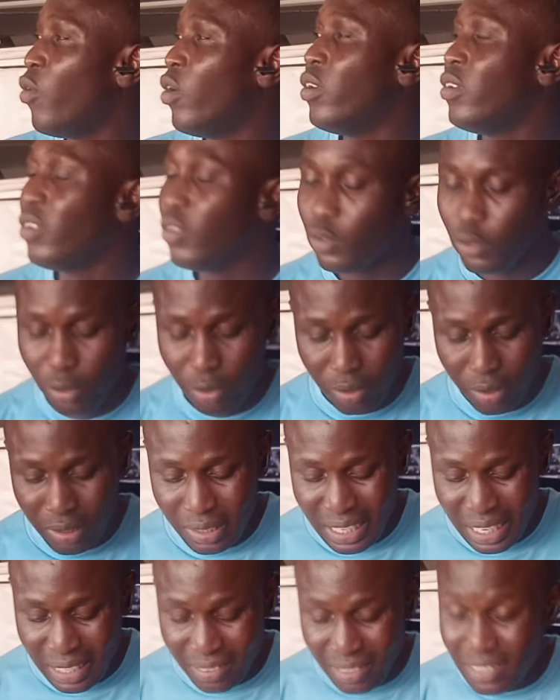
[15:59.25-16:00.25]
one,
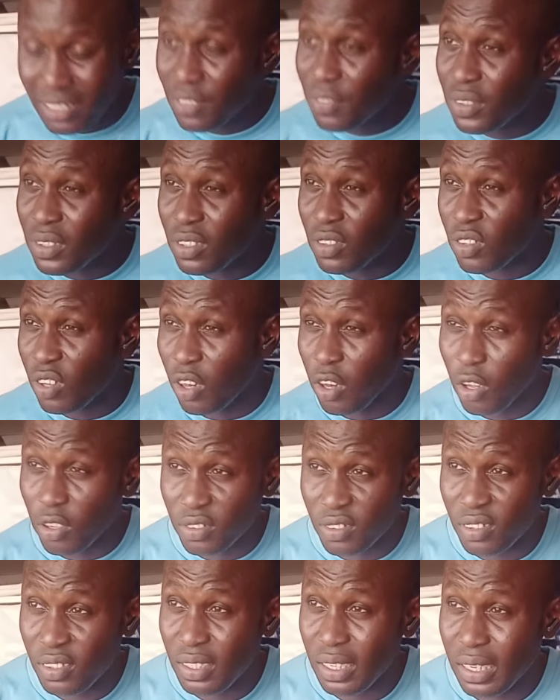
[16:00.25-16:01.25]
there's a DVD
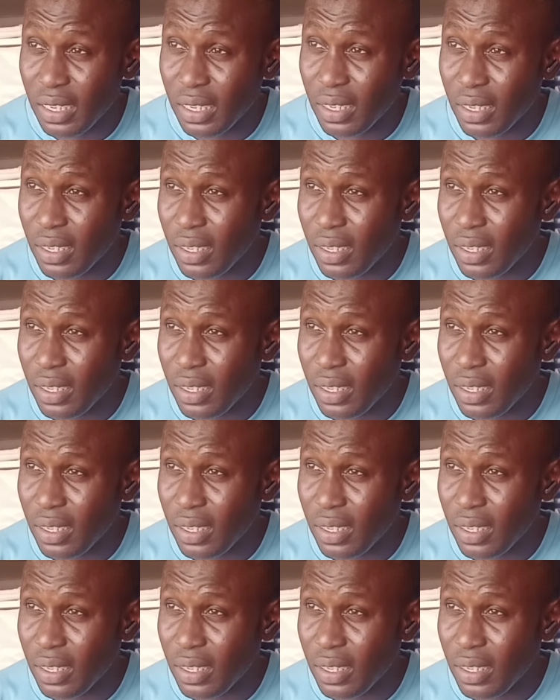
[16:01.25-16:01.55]
slot there,